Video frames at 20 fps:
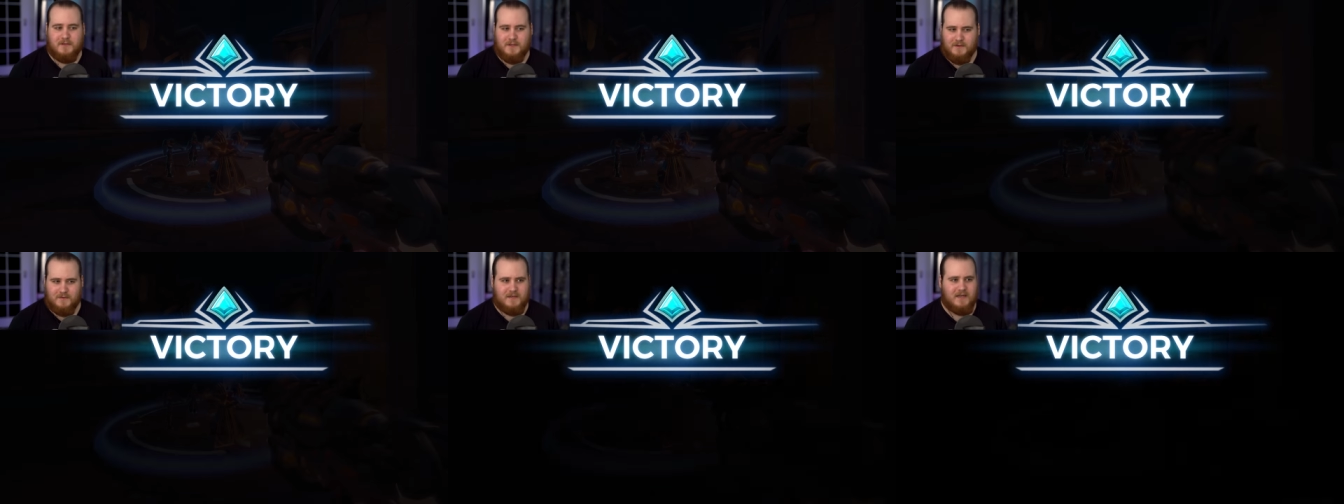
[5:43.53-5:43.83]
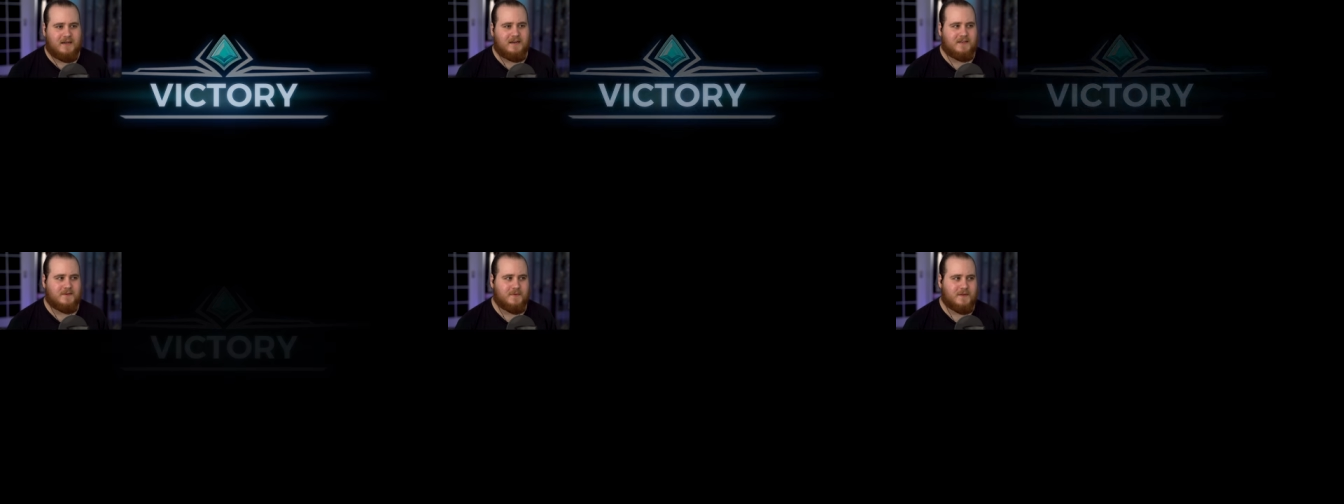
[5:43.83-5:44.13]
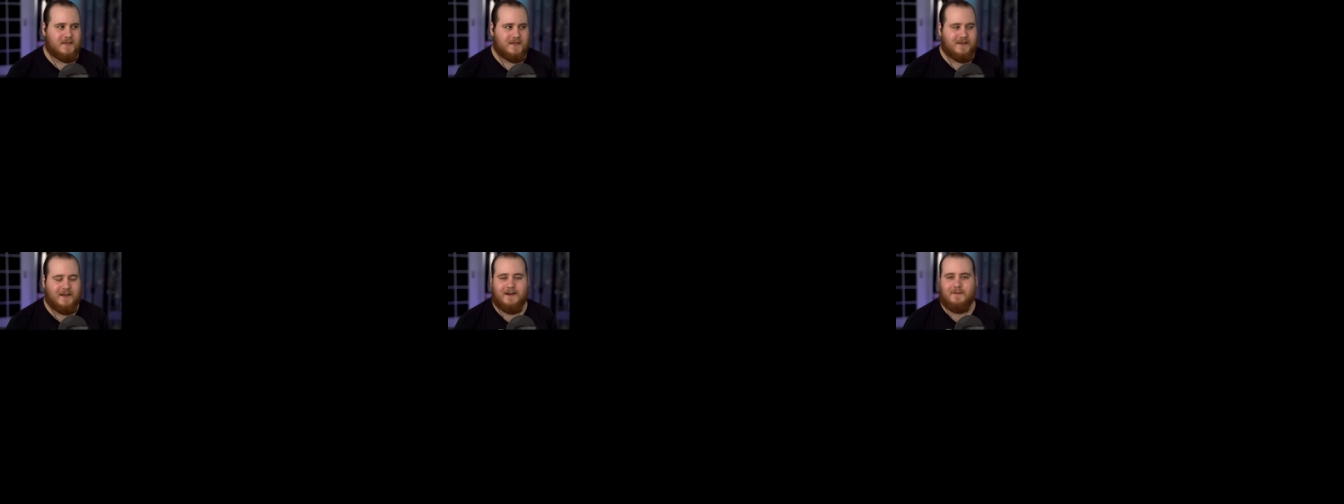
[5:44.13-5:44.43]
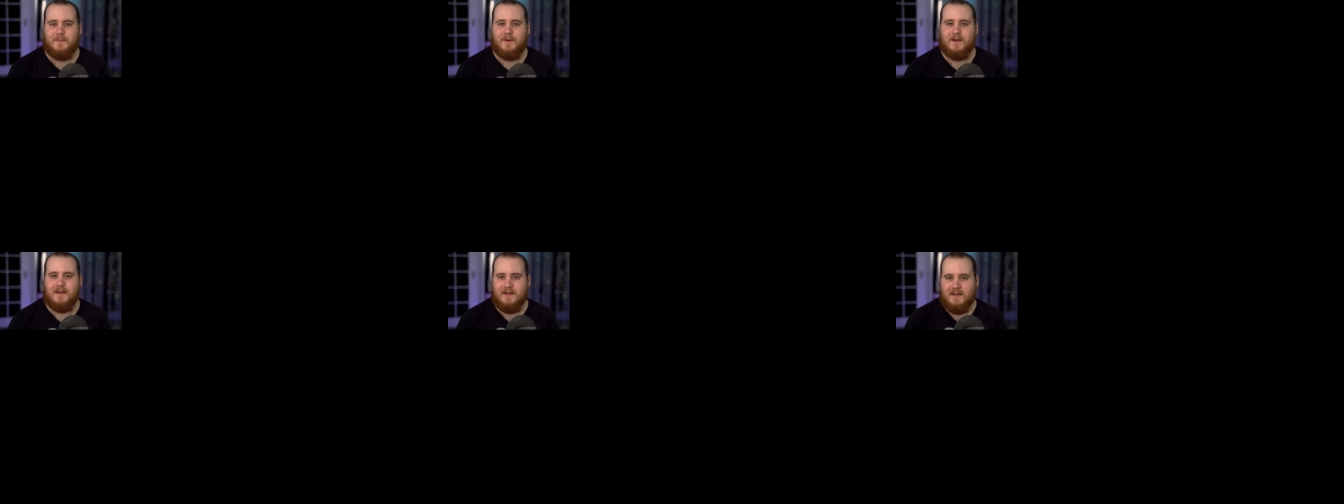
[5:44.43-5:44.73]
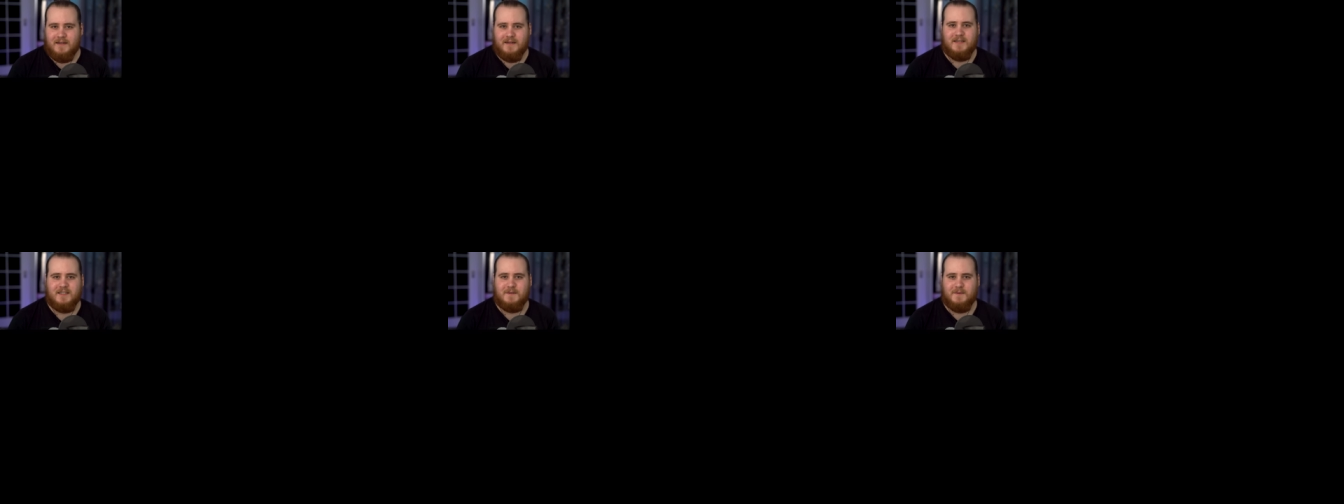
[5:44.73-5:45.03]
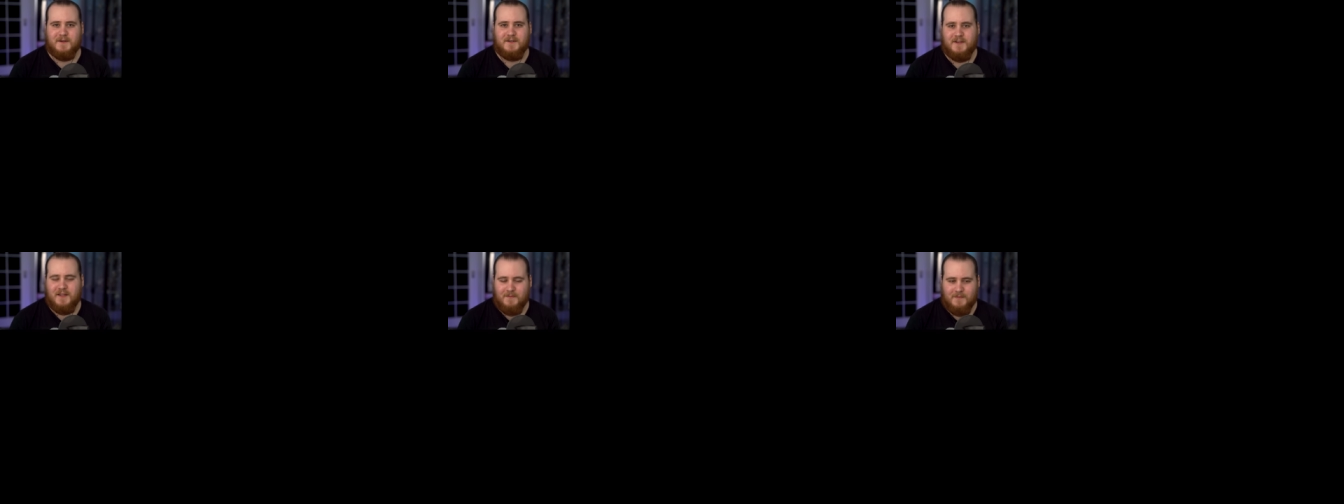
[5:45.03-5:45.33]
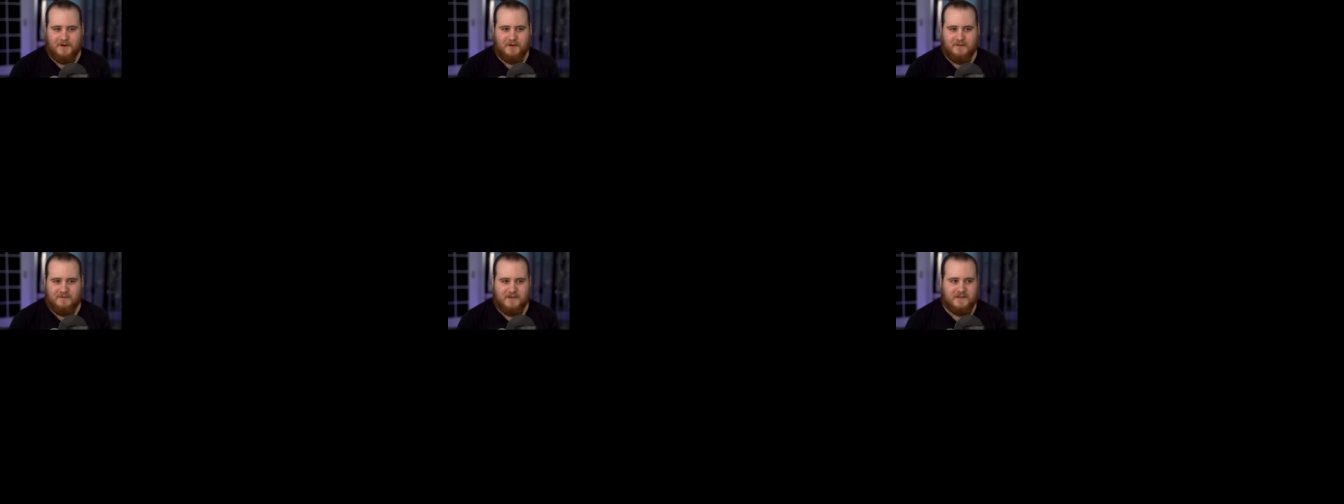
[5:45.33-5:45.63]
Two tanks with the Damba, especially
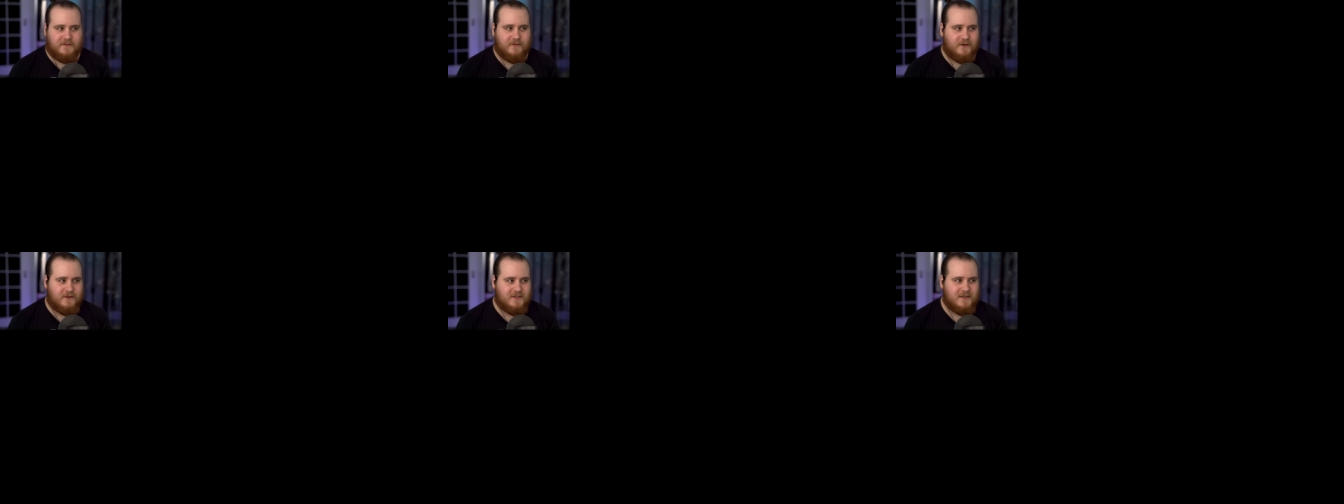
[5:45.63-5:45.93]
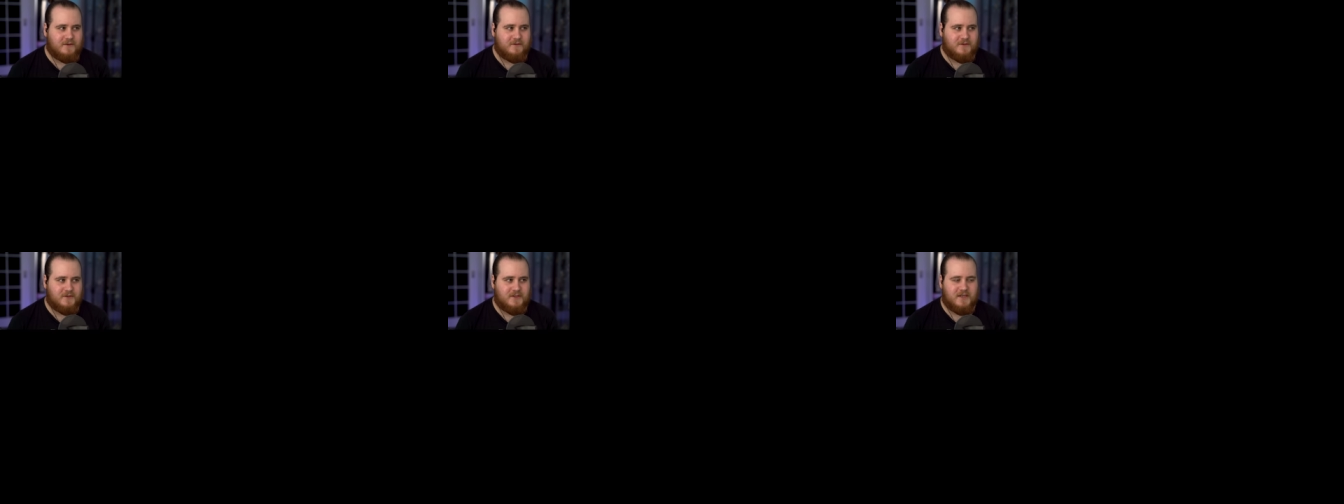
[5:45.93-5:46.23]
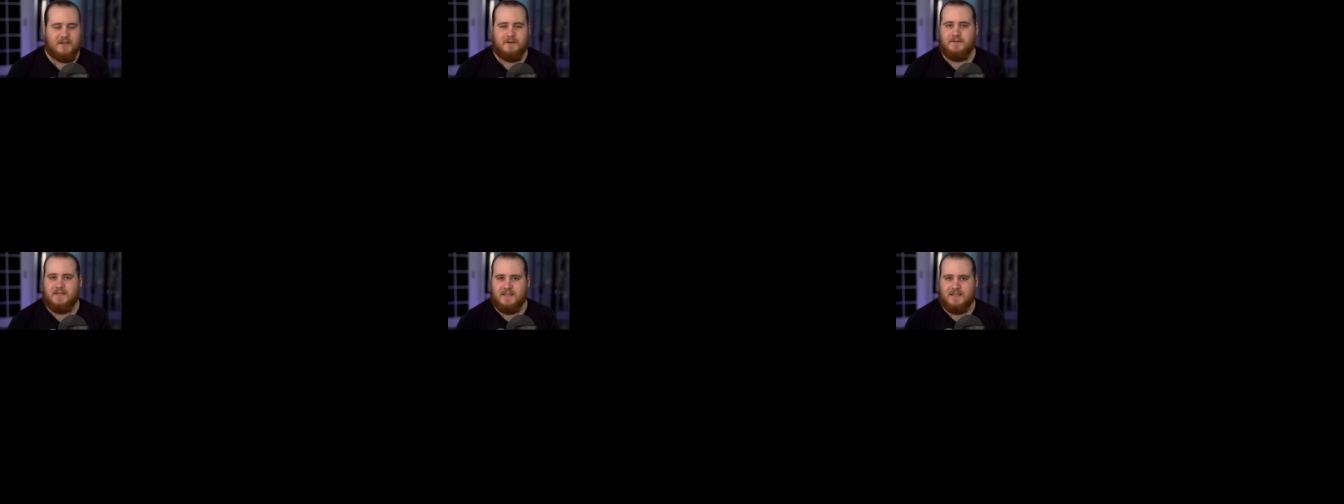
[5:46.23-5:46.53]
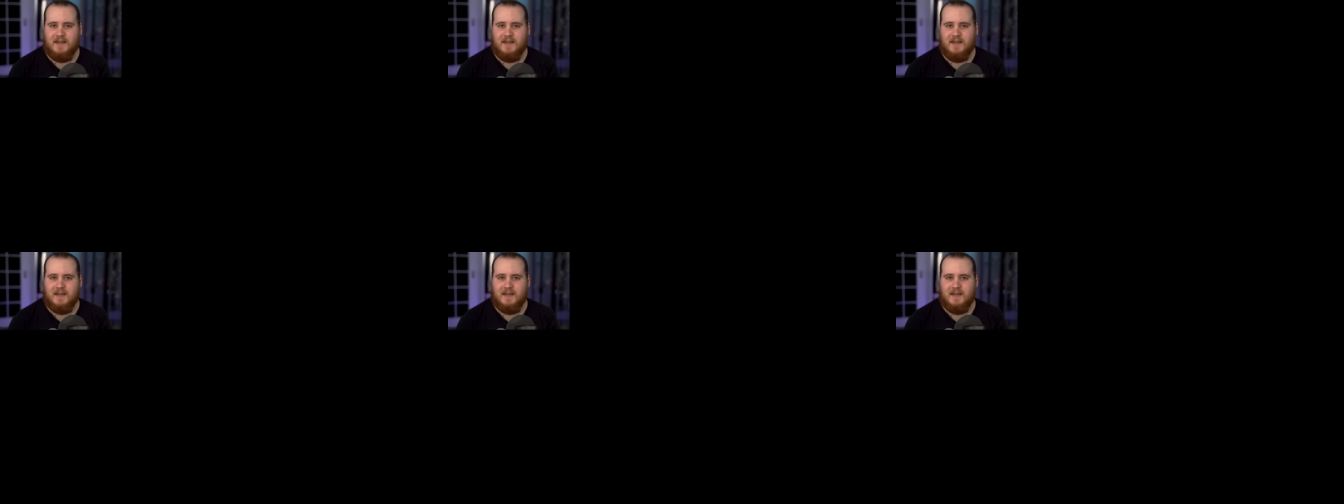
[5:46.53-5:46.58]
both of us focusing on shields.